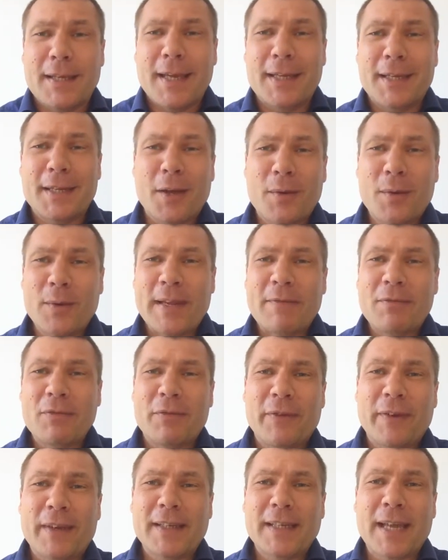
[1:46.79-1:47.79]
You know,
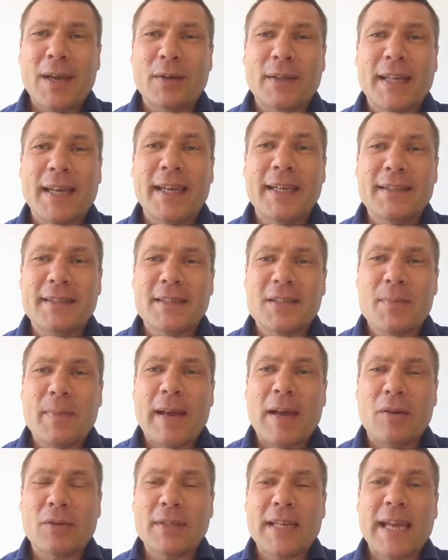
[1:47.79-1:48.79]
everything nowadays is
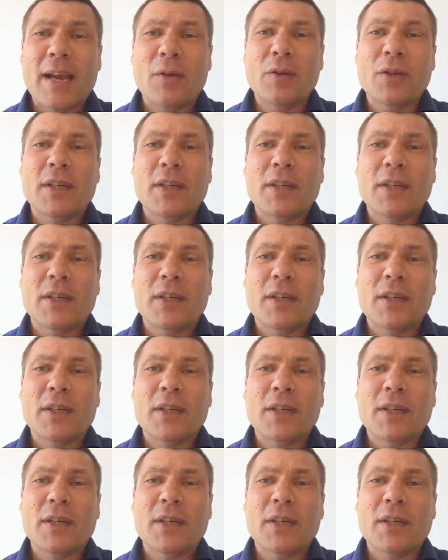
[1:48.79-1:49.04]
about how